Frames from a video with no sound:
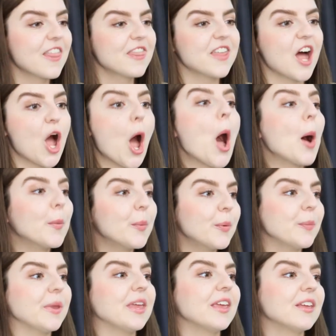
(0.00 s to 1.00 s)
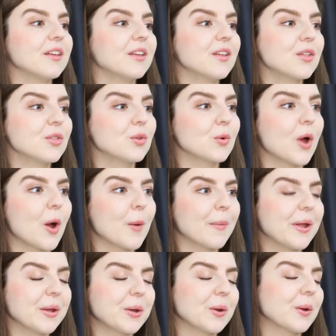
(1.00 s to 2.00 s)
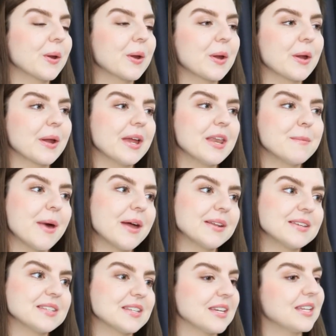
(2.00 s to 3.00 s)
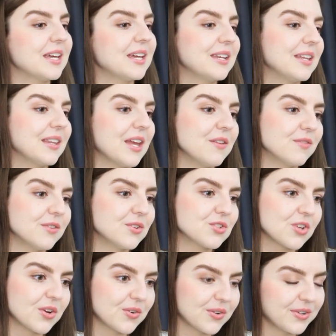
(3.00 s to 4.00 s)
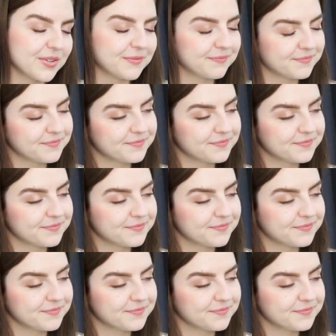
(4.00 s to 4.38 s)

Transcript: that helped me throughout my career in medicine and in life in general.